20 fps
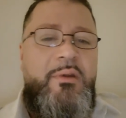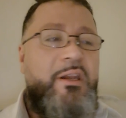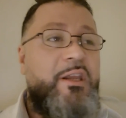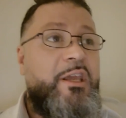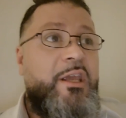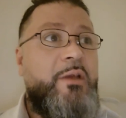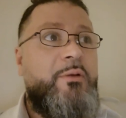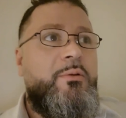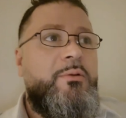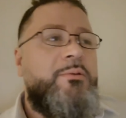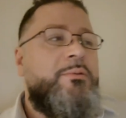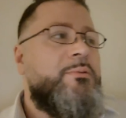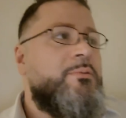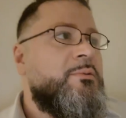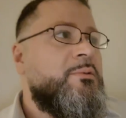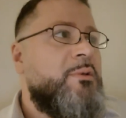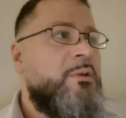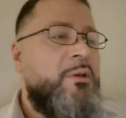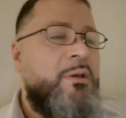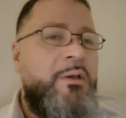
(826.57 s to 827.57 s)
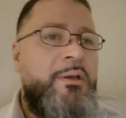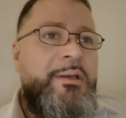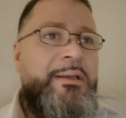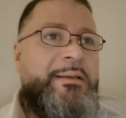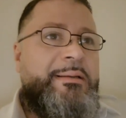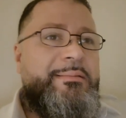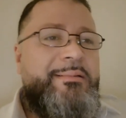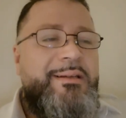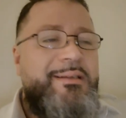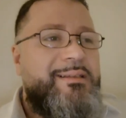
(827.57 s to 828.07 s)
and killed.
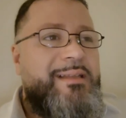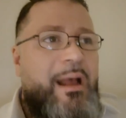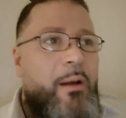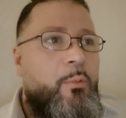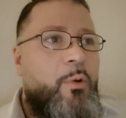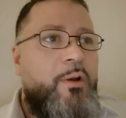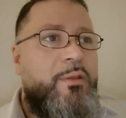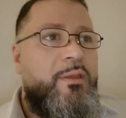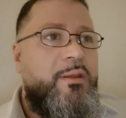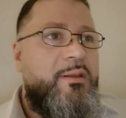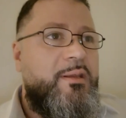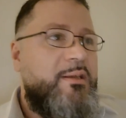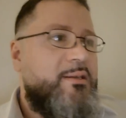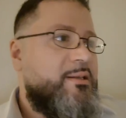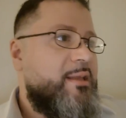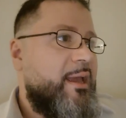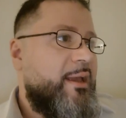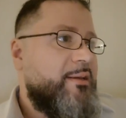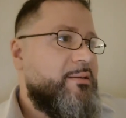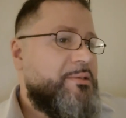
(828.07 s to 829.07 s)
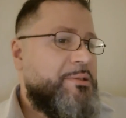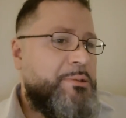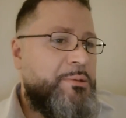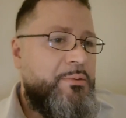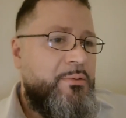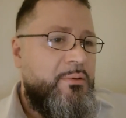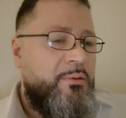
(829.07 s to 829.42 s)
It's not worth it these days.